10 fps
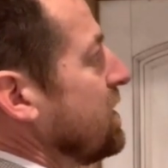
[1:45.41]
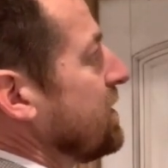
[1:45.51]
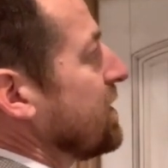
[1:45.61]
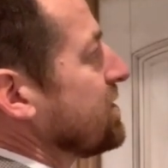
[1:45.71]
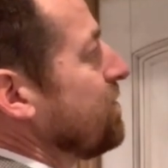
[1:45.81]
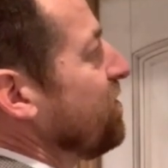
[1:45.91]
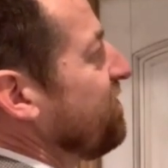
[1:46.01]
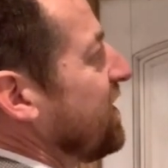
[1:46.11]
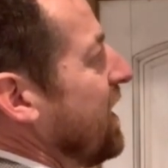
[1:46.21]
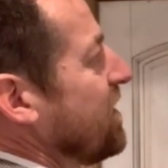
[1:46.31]
Now,
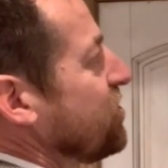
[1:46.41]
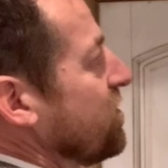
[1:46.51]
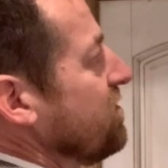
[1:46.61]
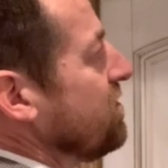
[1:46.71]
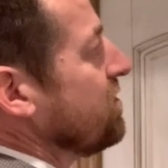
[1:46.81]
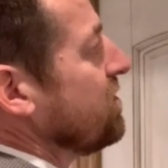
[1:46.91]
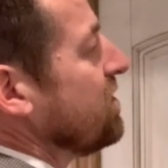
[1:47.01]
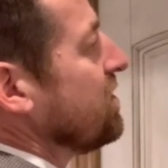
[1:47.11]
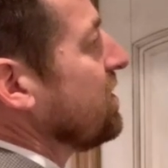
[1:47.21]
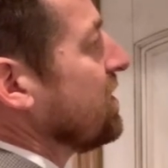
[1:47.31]
simplification
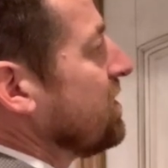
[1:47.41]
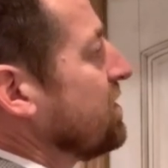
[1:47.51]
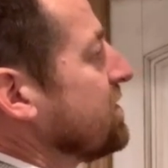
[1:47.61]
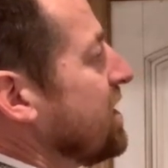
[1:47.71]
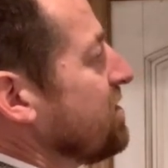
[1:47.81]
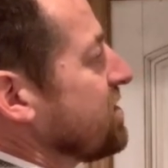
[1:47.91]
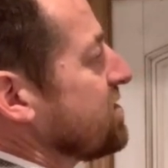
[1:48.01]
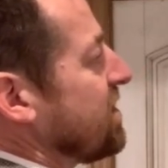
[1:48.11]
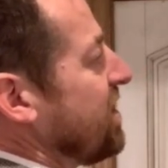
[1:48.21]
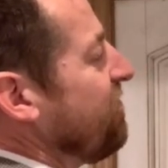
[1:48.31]
tells us
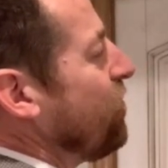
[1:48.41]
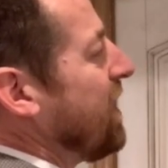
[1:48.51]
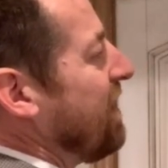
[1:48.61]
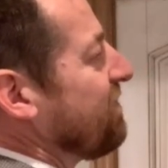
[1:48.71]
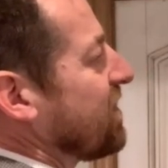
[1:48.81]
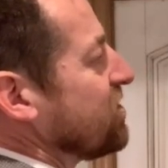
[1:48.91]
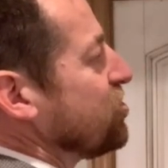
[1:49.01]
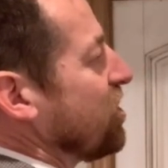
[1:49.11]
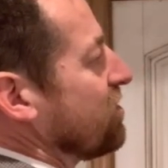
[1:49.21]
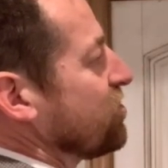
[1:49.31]
that if we have a
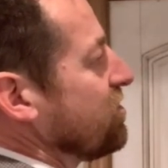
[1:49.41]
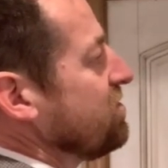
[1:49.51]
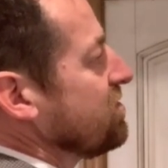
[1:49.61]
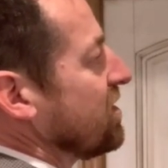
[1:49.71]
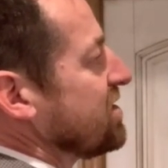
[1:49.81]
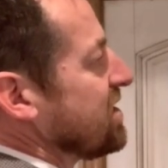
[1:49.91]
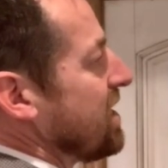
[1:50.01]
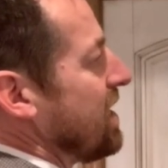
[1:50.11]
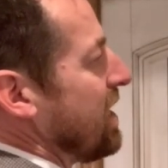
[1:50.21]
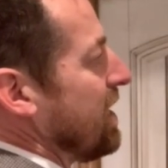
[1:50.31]
conjunction, let's
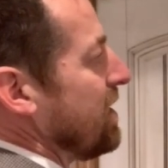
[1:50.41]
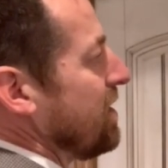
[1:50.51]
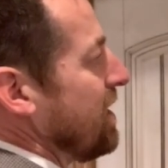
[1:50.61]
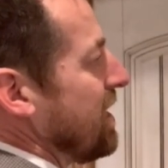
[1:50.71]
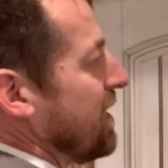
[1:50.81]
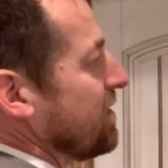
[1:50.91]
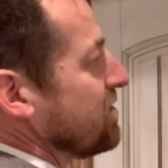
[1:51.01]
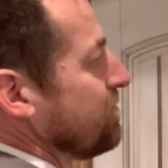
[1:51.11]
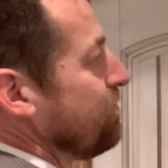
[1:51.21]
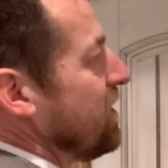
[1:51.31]
say A
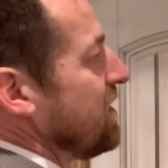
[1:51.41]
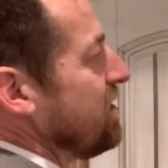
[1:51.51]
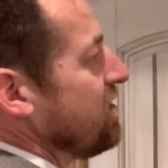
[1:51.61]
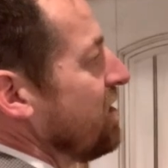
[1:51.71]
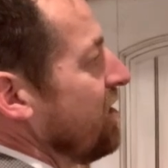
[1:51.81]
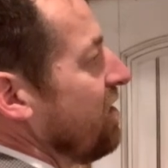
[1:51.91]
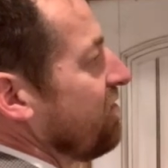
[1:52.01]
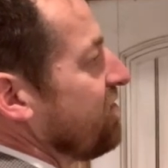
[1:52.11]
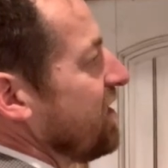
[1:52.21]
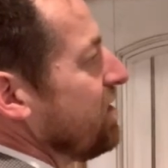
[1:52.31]
and B,
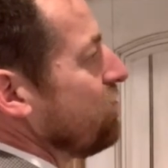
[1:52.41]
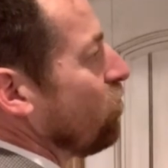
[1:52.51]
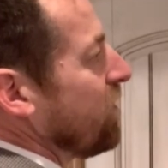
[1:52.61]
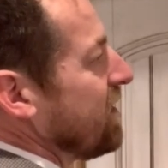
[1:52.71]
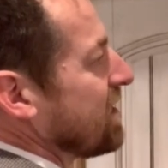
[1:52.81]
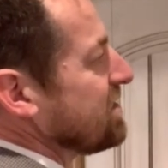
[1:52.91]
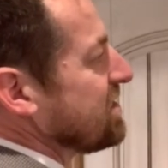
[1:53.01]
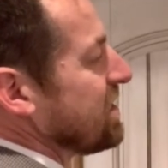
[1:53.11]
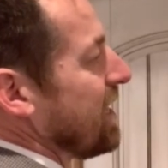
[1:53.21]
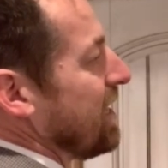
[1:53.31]
then we can
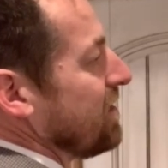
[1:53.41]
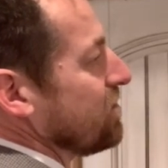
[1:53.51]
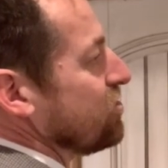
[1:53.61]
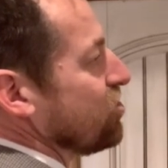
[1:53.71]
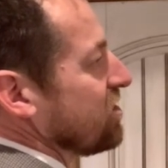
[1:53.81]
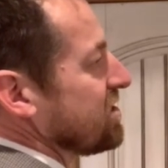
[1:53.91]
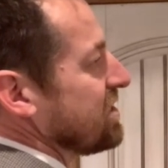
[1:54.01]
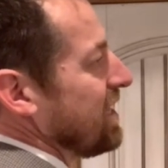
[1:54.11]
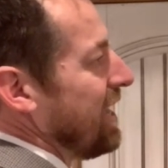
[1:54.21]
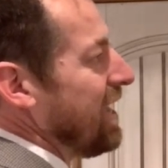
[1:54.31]
say just
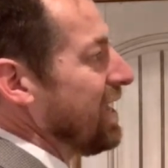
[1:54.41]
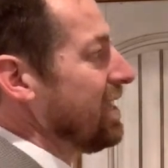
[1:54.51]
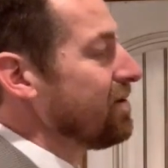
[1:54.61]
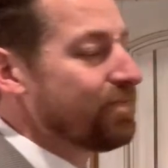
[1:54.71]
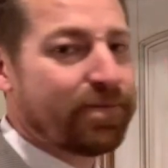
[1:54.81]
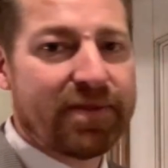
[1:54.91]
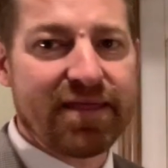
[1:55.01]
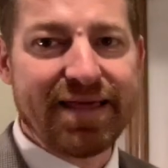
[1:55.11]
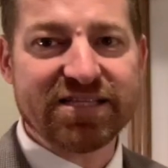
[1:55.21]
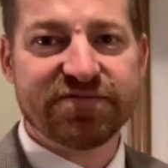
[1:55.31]
A,
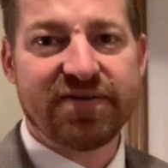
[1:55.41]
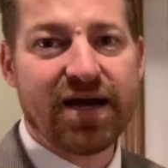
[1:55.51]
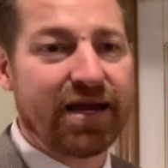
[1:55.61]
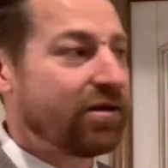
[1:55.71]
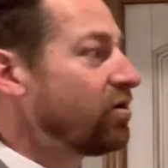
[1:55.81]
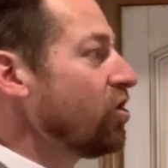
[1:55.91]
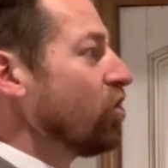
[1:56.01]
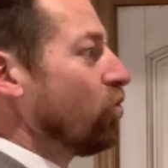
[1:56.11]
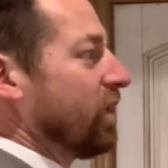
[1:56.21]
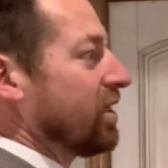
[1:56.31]
and that's fine.
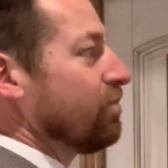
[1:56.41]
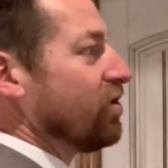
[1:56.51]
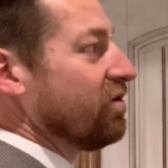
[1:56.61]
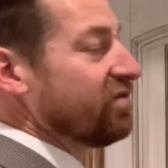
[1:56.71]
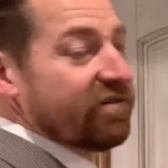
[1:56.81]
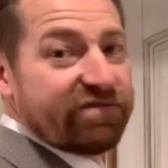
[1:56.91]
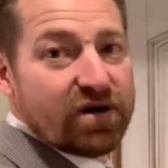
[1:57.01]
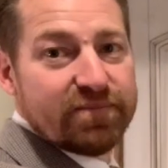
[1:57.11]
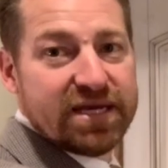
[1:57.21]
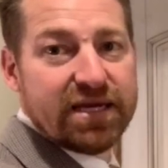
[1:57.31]
We can move
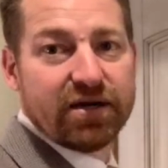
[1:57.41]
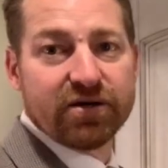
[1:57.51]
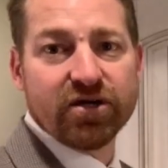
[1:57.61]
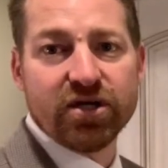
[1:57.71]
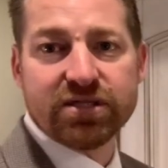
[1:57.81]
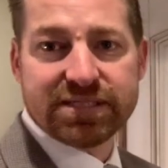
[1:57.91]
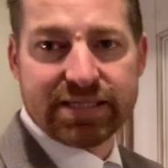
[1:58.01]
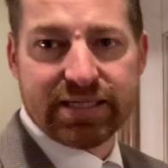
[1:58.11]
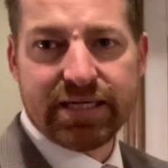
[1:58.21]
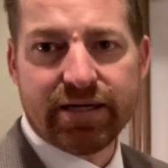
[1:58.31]
from here to
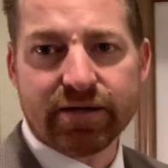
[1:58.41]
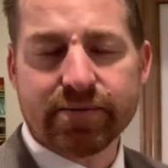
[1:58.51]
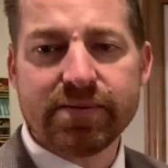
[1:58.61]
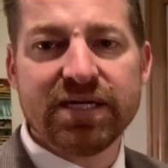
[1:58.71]
here.